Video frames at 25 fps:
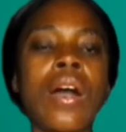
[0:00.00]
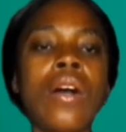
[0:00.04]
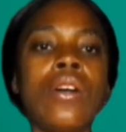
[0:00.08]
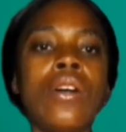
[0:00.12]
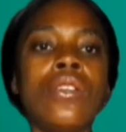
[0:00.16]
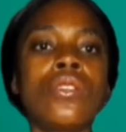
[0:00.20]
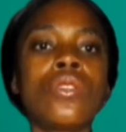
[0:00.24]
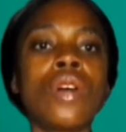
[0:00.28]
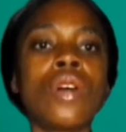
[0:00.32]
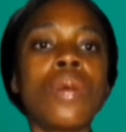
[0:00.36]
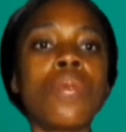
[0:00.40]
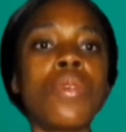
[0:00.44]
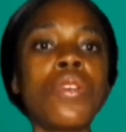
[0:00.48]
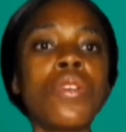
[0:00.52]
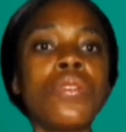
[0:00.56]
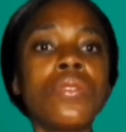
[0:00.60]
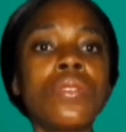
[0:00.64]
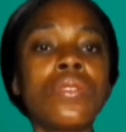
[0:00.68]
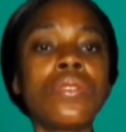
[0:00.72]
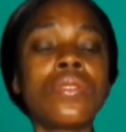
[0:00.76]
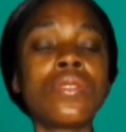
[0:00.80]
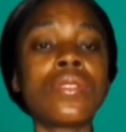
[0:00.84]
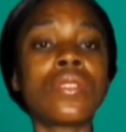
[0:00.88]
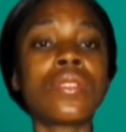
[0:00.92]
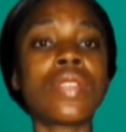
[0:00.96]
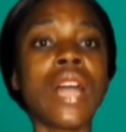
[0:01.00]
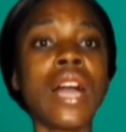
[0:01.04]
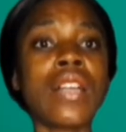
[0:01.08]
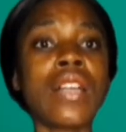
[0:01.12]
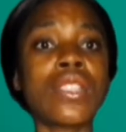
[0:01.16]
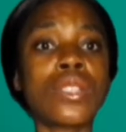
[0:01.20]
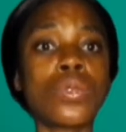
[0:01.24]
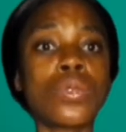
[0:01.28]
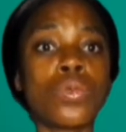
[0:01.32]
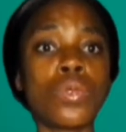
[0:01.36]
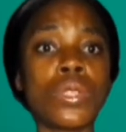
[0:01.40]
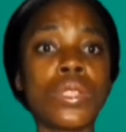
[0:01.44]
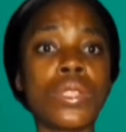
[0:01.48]
So I'm going to
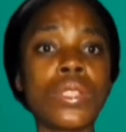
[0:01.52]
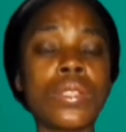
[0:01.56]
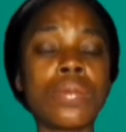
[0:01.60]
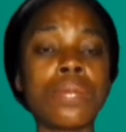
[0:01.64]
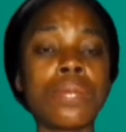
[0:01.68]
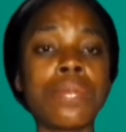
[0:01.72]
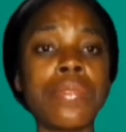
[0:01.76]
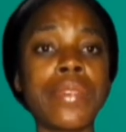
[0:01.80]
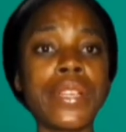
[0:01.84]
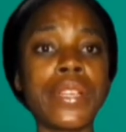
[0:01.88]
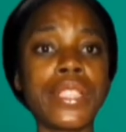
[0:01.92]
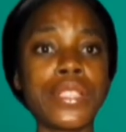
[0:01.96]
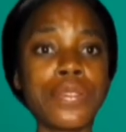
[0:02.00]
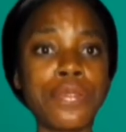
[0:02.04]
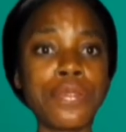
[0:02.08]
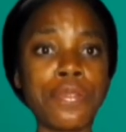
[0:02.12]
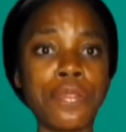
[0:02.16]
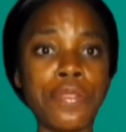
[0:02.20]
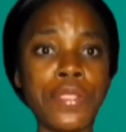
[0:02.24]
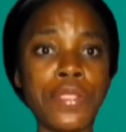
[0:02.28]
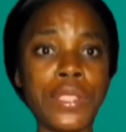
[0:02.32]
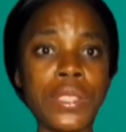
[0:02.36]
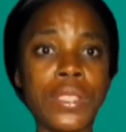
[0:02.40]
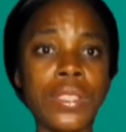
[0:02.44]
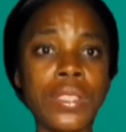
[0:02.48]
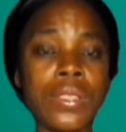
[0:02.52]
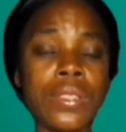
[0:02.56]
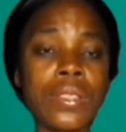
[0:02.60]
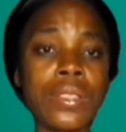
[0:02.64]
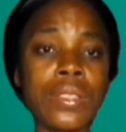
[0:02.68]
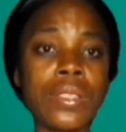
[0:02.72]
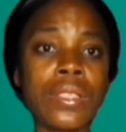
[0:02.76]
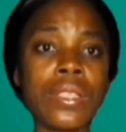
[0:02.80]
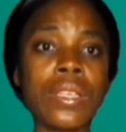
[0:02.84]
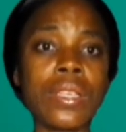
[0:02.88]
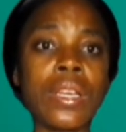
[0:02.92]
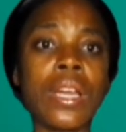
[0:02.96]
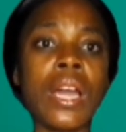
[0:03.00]
start with breastfeeding.
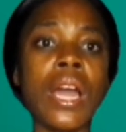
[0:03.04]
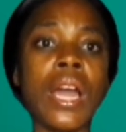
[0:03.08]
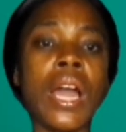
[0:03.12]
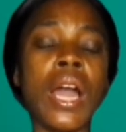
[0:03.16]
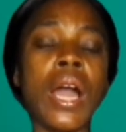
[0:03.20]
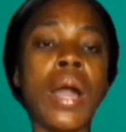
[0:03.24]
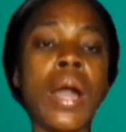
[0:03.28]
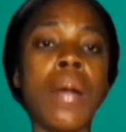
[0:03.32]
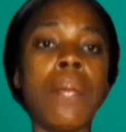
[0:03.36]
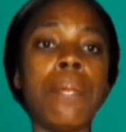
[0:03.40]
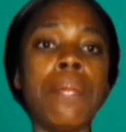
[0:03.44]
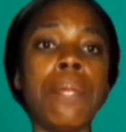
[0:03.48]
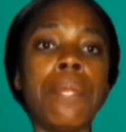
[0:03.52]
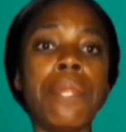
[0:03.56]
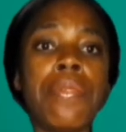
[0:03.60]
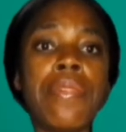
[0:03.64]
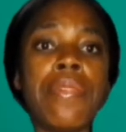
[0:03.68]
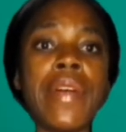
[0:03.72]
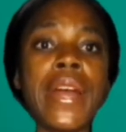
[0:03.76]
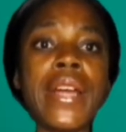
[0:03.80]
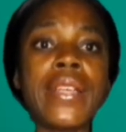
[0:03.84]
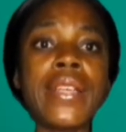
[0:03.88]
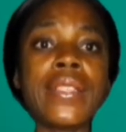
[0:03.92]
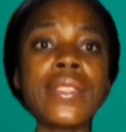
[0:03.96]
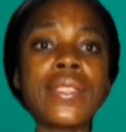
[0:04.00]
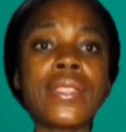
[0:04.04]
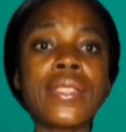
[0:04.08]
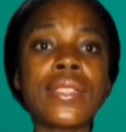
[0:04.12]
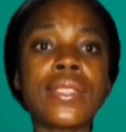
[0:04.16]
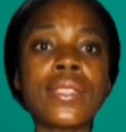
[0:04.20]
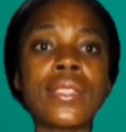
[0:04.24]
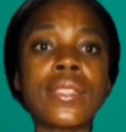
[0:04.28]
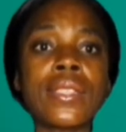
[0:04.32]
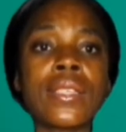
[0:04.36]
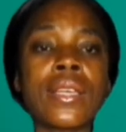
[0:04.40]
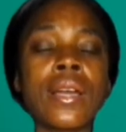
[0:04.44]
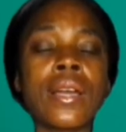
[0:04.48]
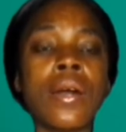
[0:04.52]
Breast
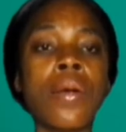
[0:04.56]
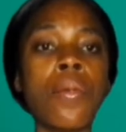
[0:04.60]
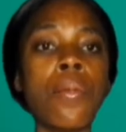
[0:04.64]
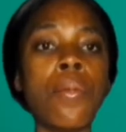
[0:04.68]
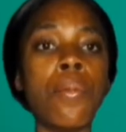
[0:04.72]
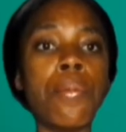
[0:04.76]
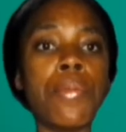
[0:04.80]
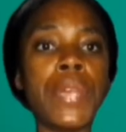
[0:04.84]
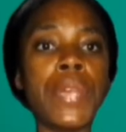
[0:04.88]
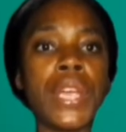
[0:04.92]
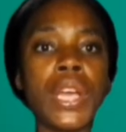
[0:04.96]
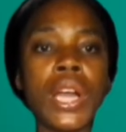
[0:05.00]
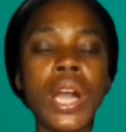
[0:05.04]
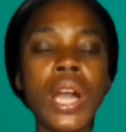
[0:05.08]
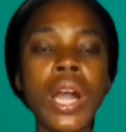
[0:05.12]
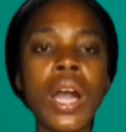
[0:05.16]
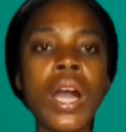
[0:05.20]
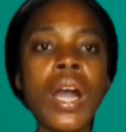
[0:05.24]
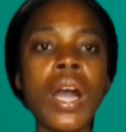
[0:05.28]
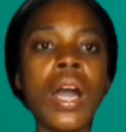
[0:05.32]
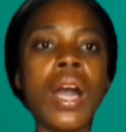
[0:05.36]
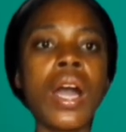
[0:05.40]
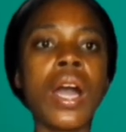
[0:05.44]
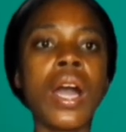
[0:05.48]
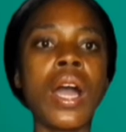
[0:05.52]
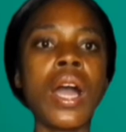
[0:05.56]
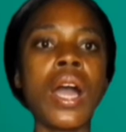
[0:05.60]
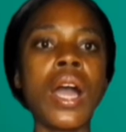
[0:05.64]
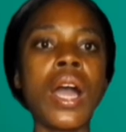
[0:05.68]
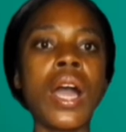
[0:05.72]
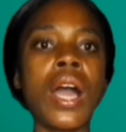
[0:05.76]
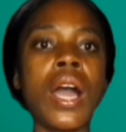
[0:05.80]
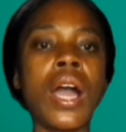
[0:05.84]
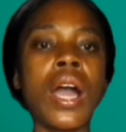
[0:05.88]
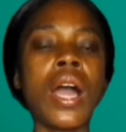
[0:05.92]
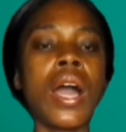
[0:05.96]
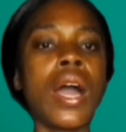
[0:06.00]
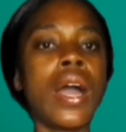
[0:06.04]
milk
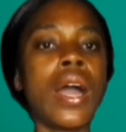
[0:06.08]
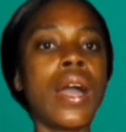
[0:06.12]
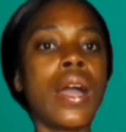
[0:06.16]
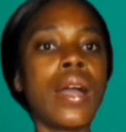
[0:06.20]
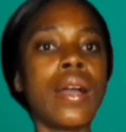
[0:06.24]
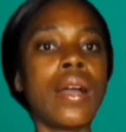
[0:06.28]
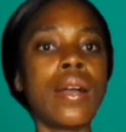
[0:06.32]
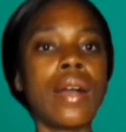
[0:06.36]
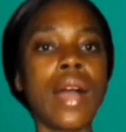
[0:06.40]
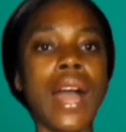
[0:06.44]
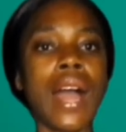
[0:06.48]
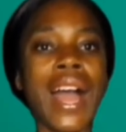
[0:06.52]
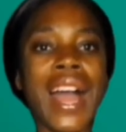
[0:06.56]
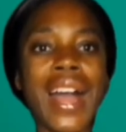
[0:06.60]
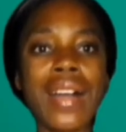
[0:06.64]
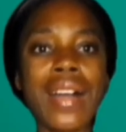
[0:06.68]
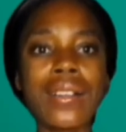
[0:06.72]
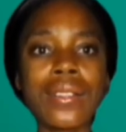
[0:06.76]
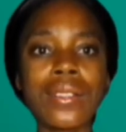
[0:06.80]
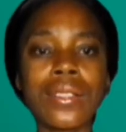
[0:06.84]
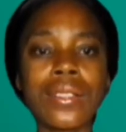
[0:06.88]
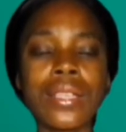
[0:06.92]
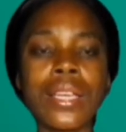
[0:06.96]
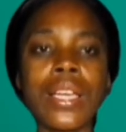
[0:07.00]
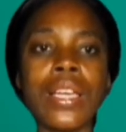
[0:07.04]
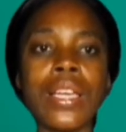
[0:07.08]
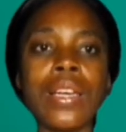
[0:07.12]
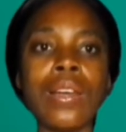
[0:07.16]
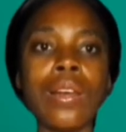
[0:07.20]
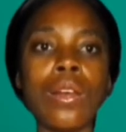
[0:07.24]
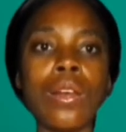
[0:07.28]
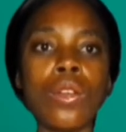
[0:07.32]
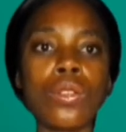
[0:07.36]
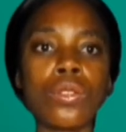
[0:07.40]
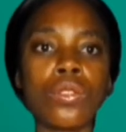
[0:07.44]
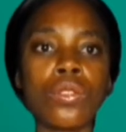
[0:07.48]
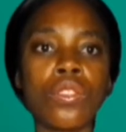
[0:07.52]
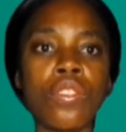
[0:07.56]
has a
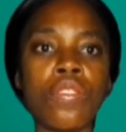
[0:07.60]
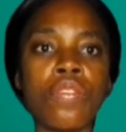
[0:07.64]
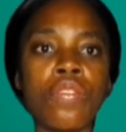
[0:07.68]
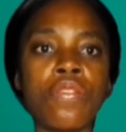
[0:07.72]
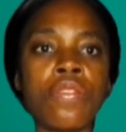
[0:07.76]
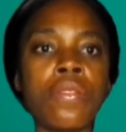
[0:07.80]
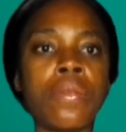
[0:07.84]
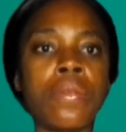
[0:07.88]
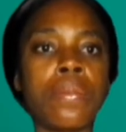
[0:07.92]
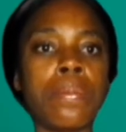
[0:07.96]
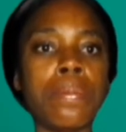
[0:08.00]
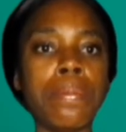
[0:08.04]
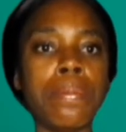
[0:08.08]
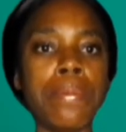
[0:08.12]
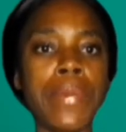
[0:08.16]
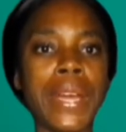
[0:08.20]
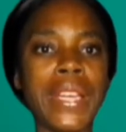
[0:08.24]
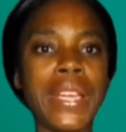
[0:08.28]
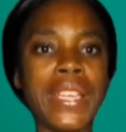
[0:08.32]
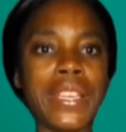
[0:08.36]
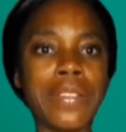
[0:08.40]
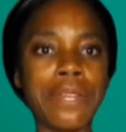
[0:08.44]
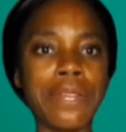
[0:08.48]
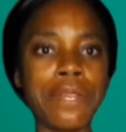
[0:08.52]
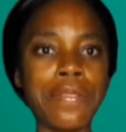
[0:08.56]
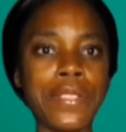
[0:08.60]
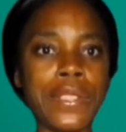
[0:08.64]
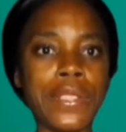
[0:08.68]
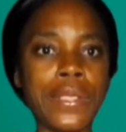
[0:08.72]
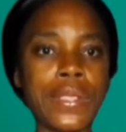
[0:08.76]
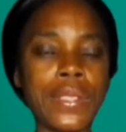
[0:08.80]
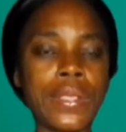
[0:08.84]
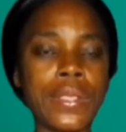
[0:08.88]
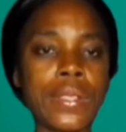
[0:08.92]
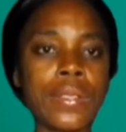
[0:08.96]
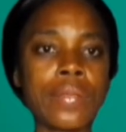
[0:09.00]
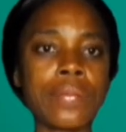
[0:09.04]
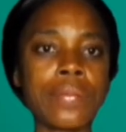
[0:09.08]
lot of
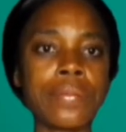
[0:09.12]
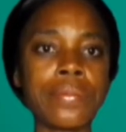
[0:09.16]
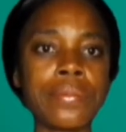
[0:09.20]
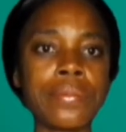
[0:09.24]
benefits.